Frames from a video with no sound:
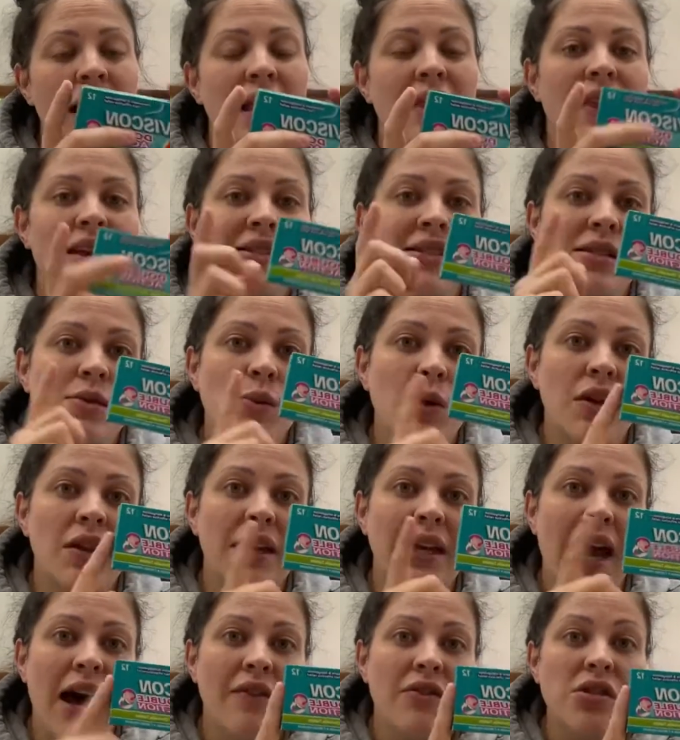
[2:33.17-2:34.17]
this is where the
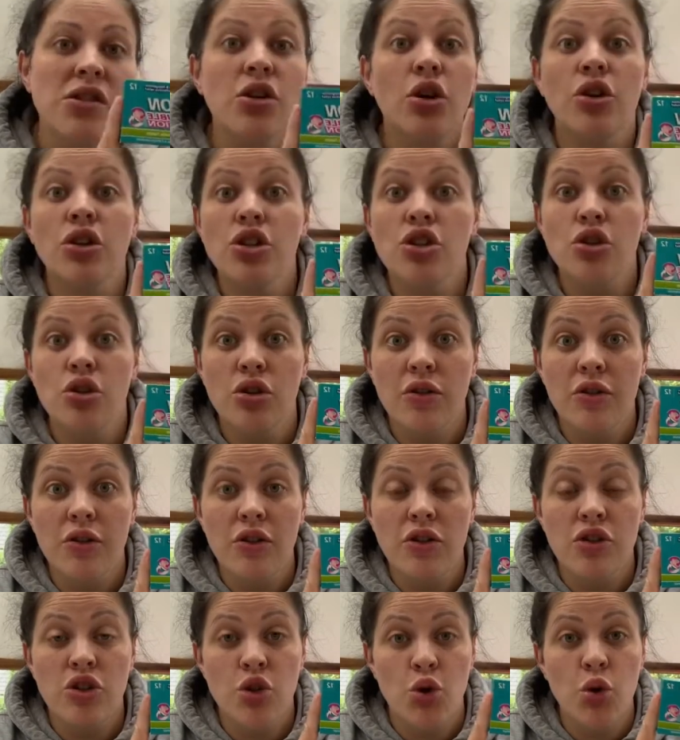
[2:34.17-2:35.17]
gaviscon
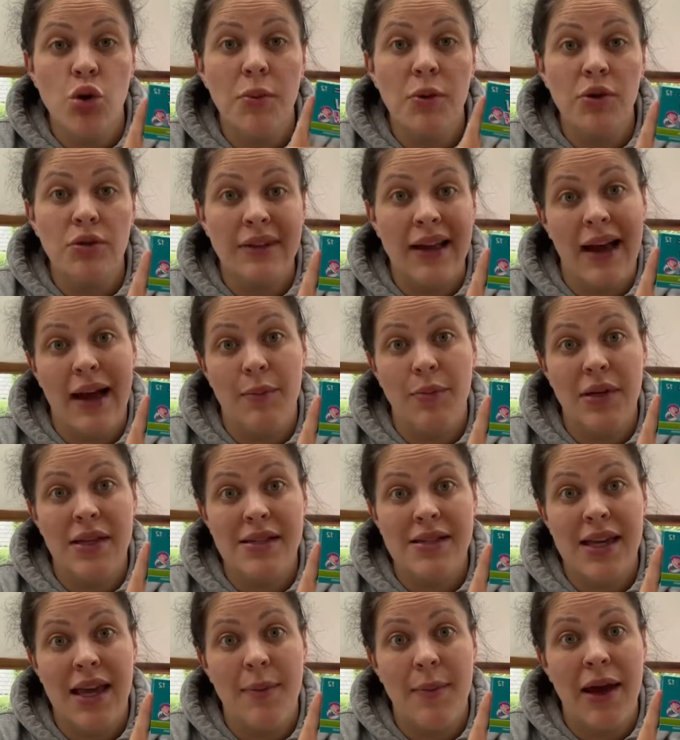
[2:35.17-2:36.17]
chewable tablets
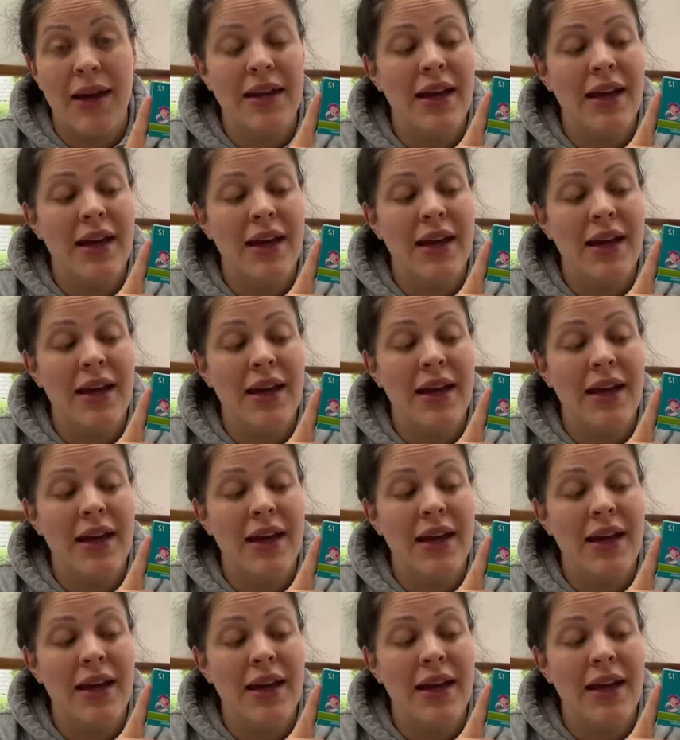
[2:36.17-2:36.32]
came in,